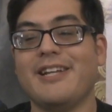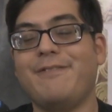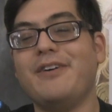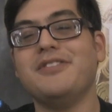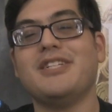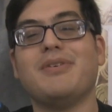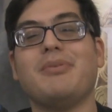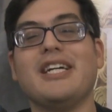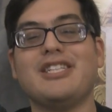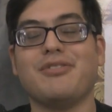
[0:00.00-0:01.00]
The phones have
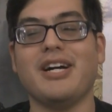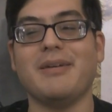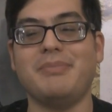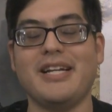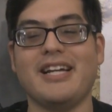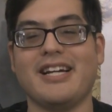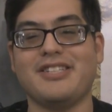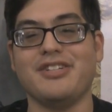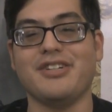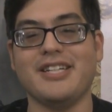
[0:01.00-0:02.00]
replaced quite a bit,
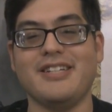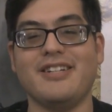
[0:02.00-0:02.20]
actually,